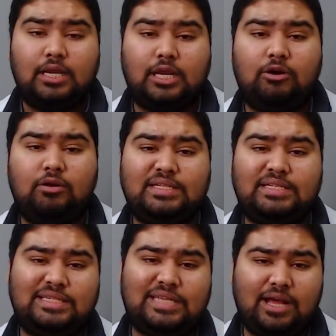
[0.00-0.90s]
Now
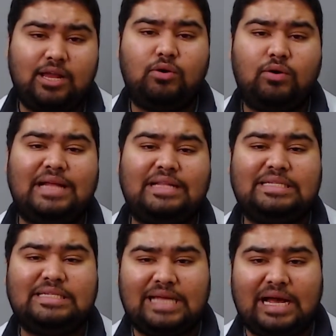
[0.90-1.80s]
let's take a look at
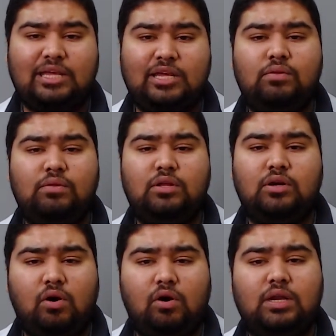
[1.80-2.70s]
saccule,
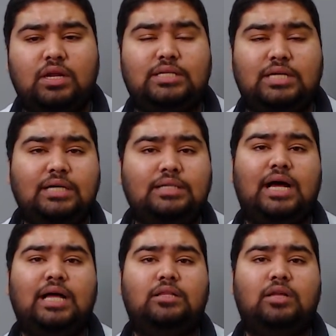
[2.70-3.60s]
the cochlear
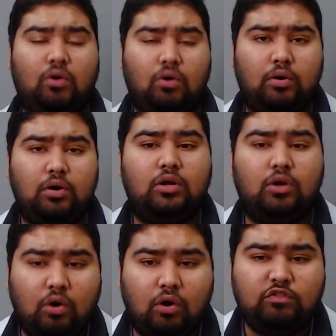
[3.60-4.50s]
duct and the
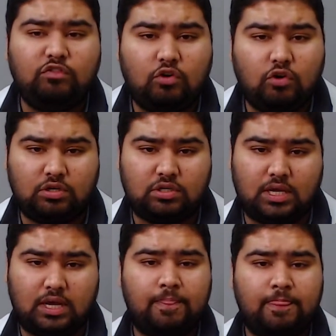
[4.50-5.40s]
organ of
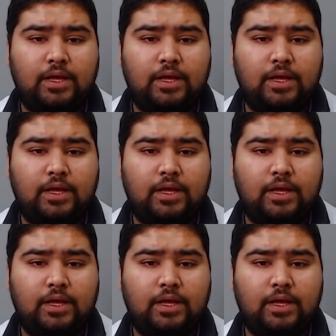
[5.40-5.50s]
Corti.